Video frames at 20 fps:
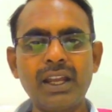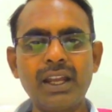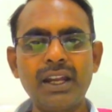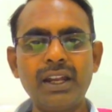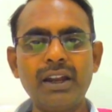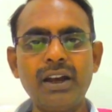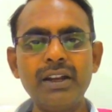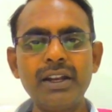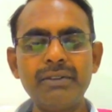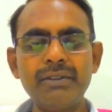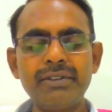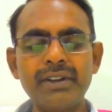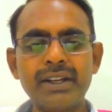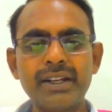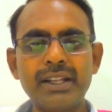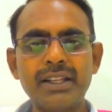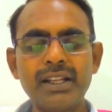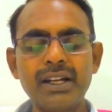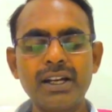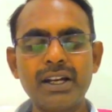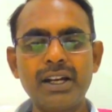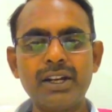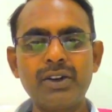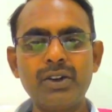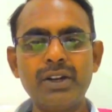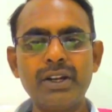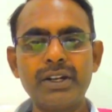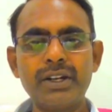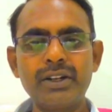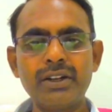and not affecting the
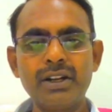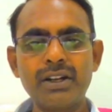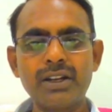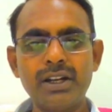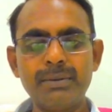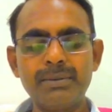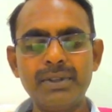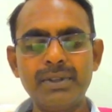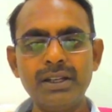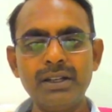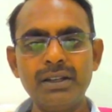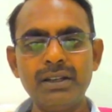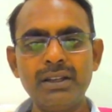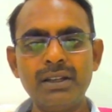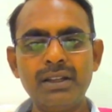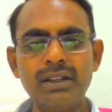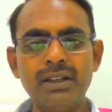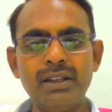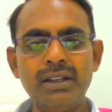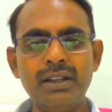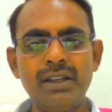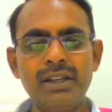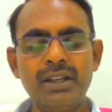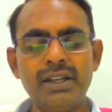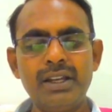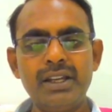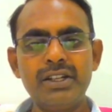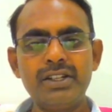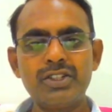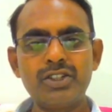controlling torque of the
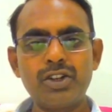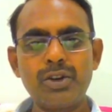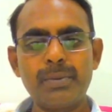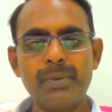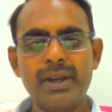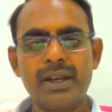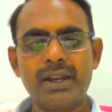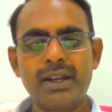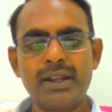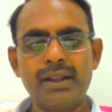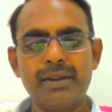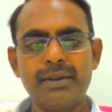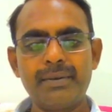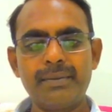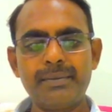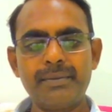instrument,